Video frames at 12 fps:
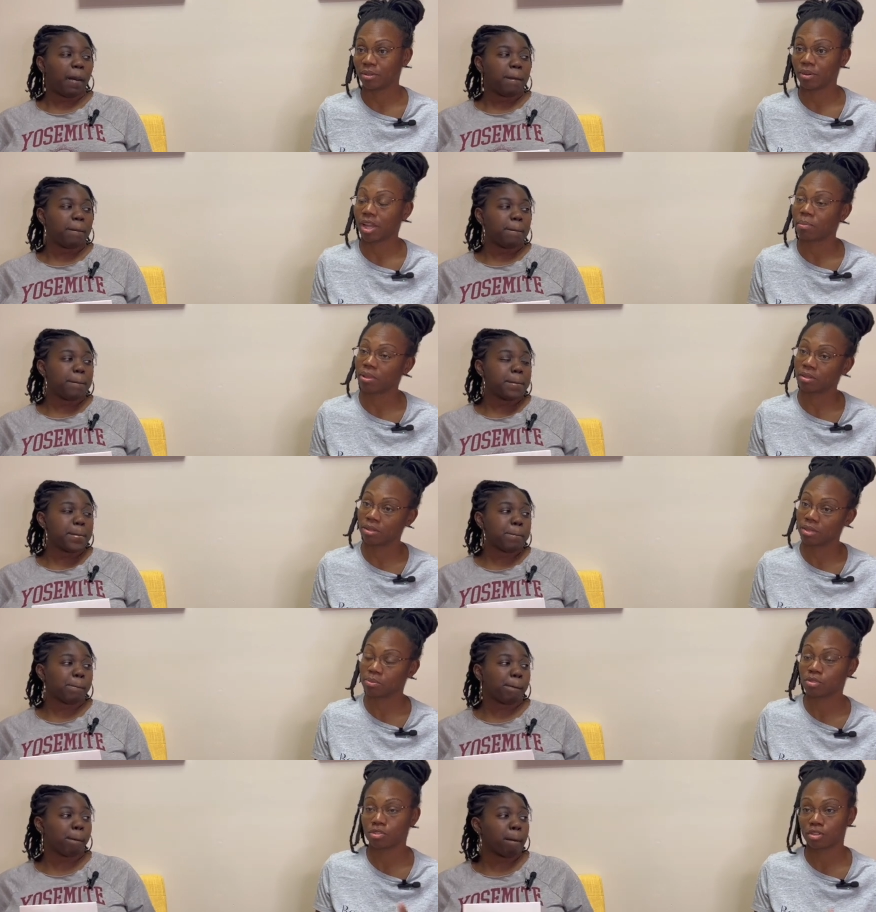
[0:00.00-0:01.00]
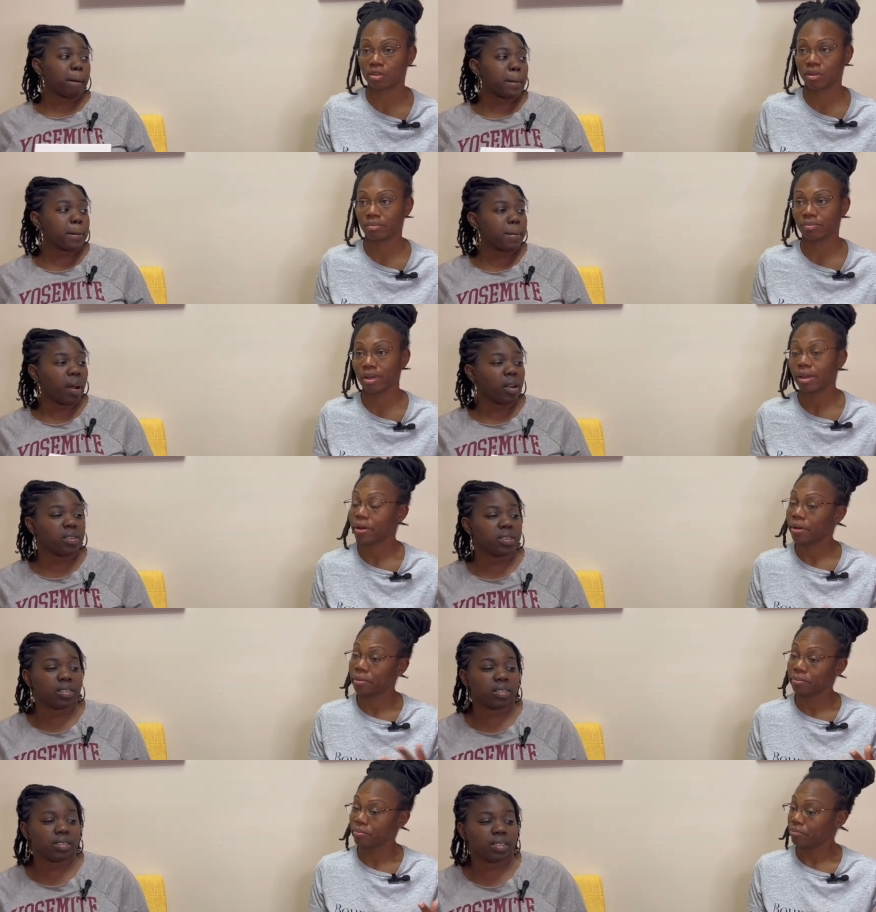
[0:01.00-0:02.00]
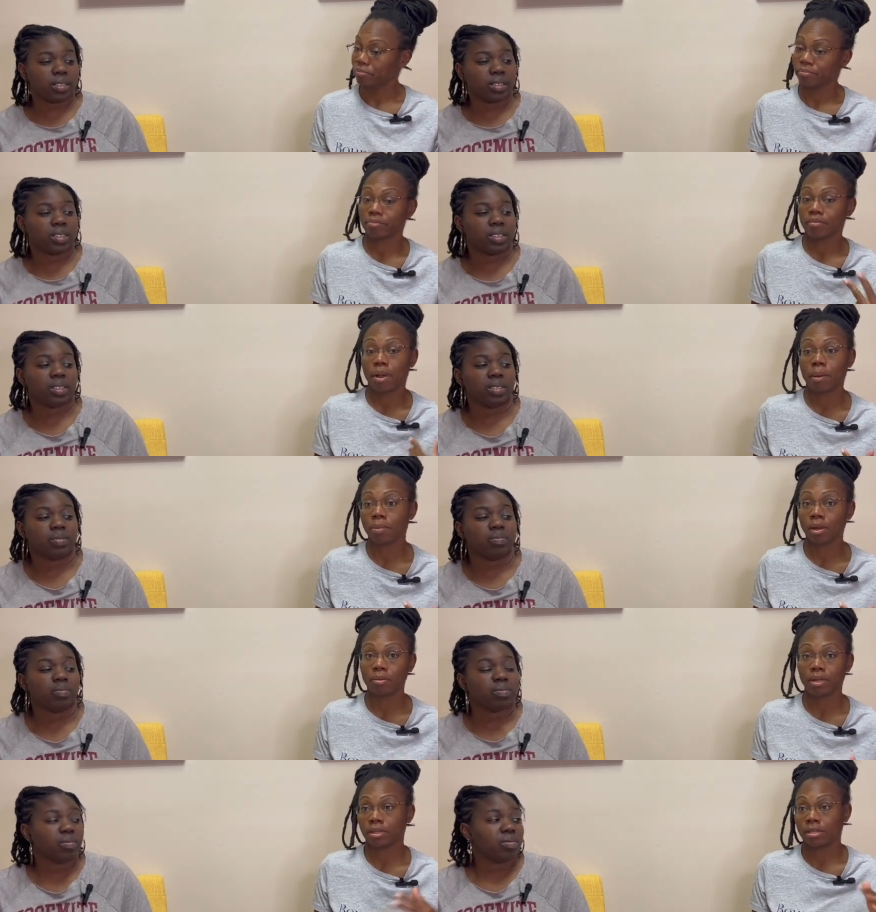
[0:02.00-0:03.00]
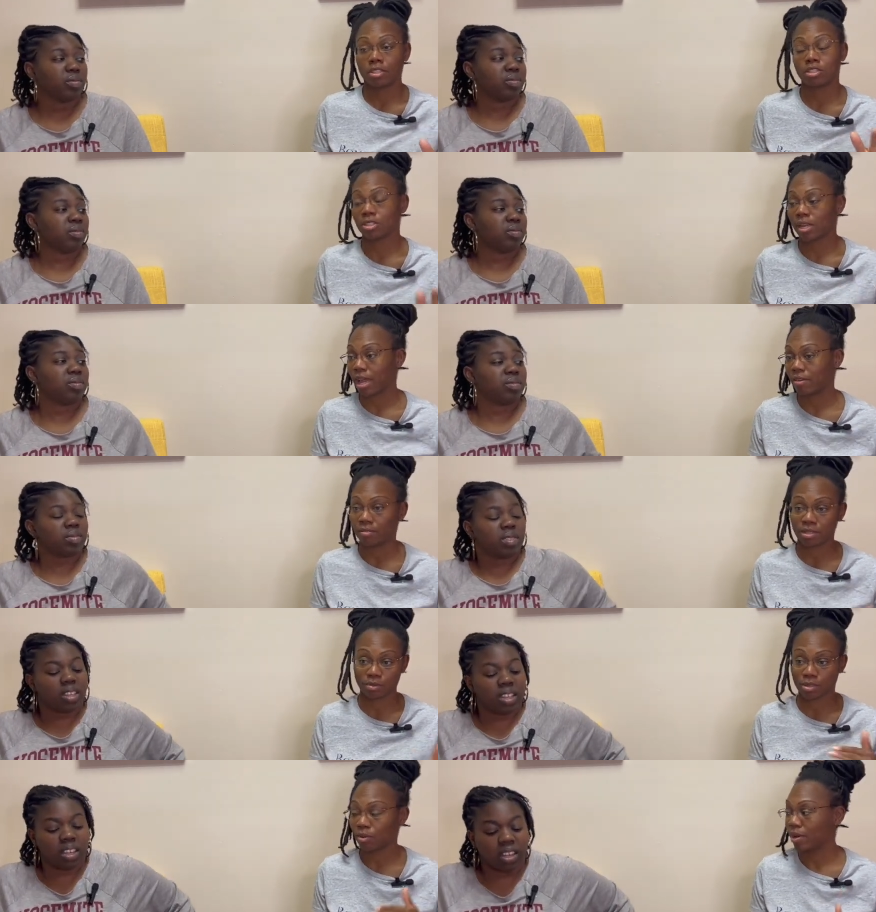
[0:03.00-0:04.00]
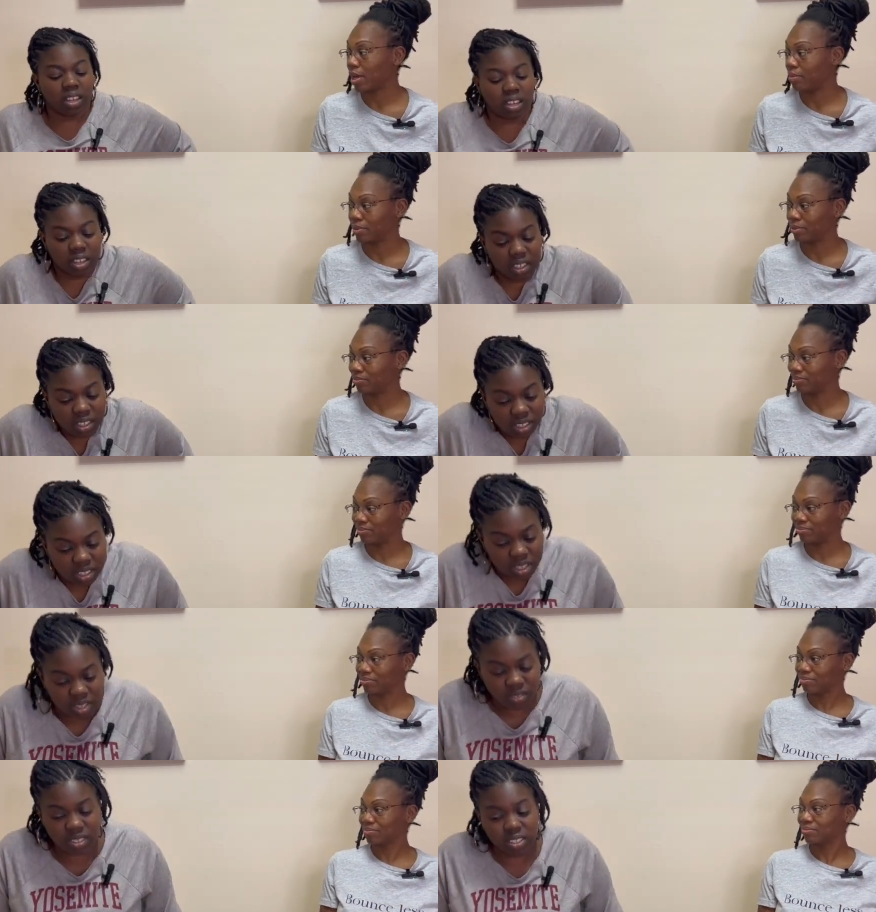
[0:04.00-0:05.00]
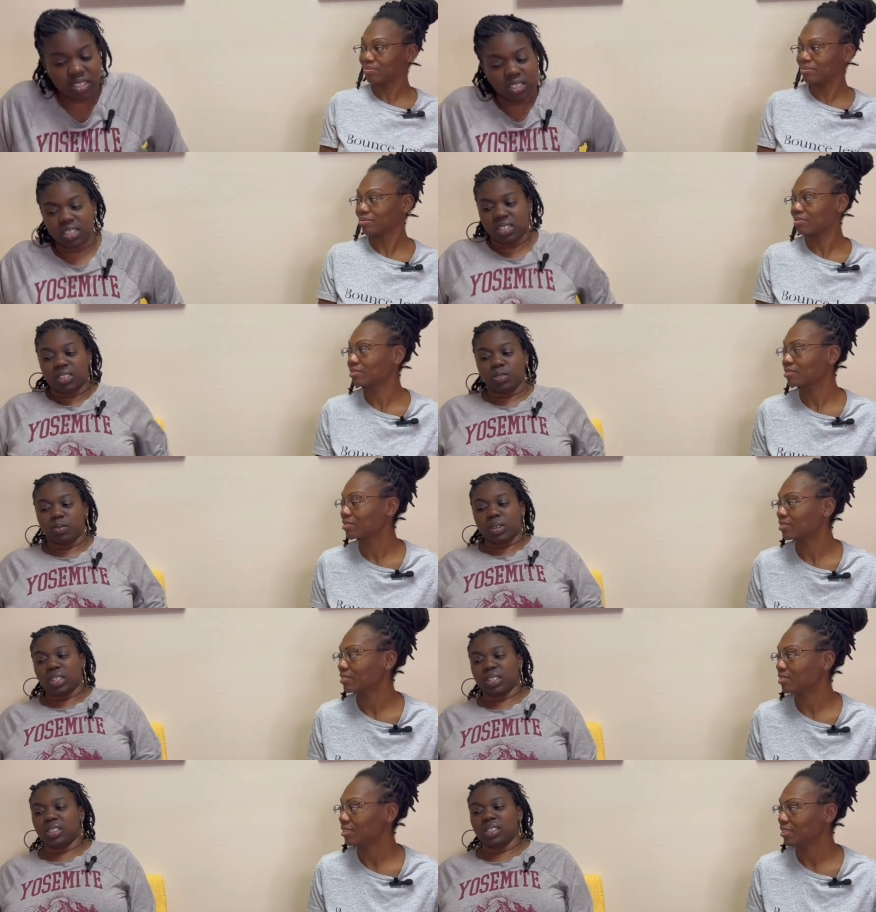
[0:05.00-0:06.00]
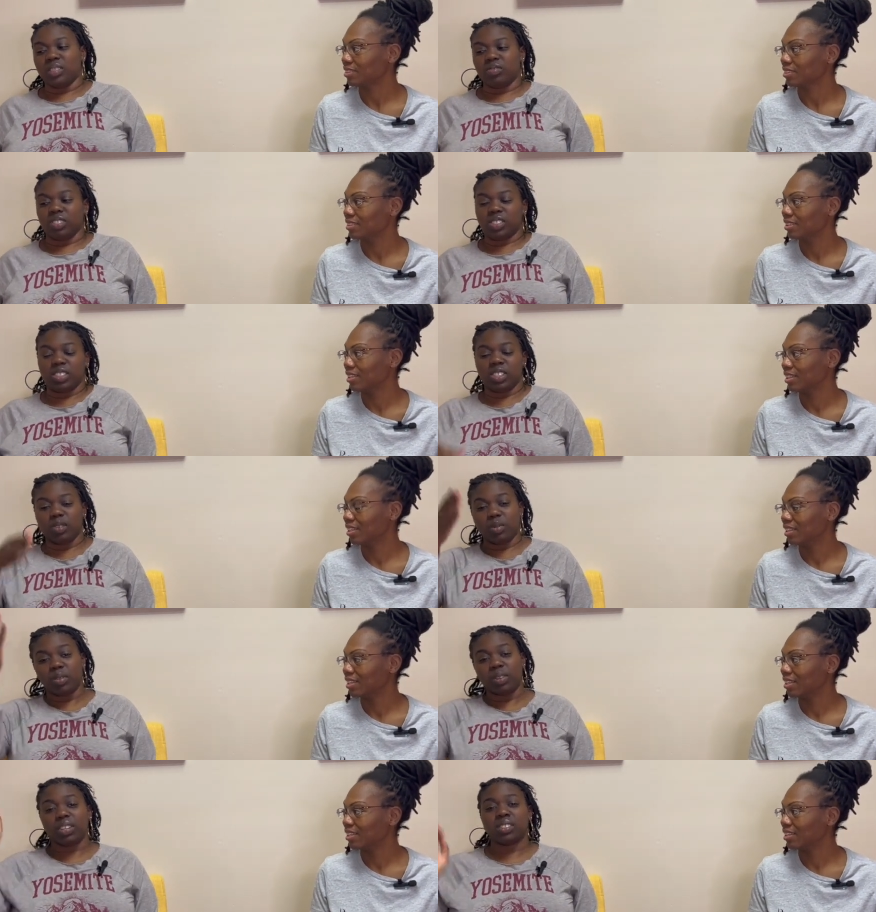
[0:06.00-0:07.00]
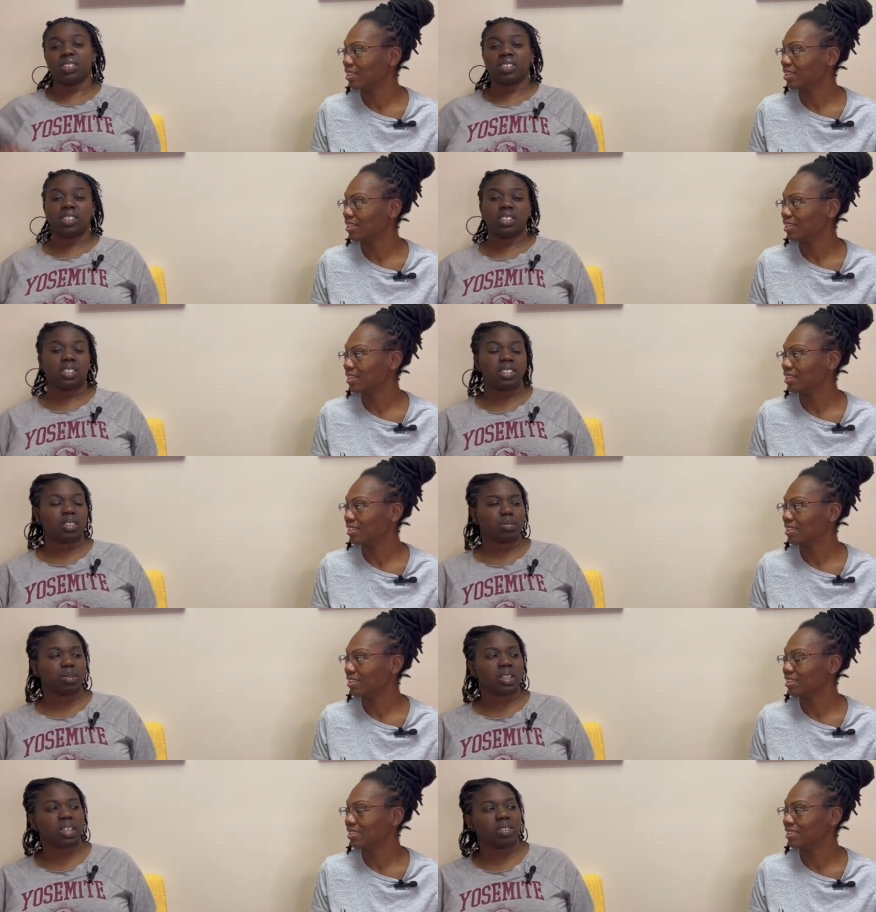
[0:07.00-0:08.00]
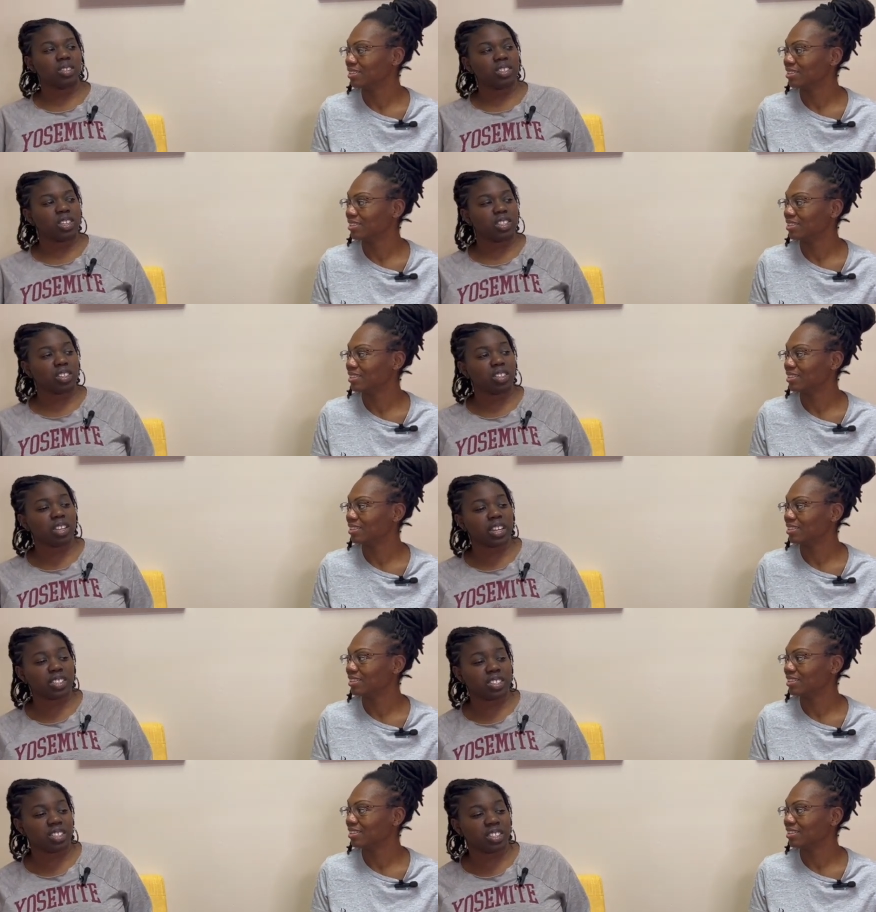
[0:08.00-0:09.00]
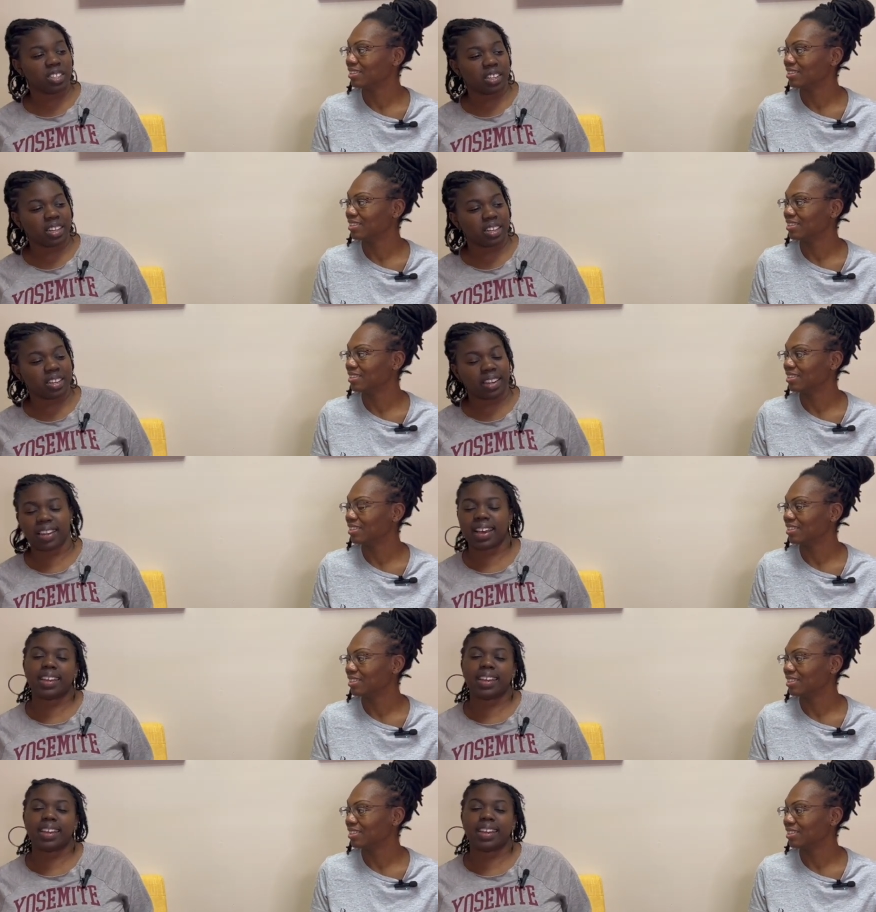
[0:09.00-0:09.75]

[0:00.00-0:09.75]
Speaker 1: don't care about the nipples showing. I'm bloated. That's just life. That's
Speaker 2: what's yeah. It was too much. If you see me regularly, you'd be like, well, she doesn't look like she did that day.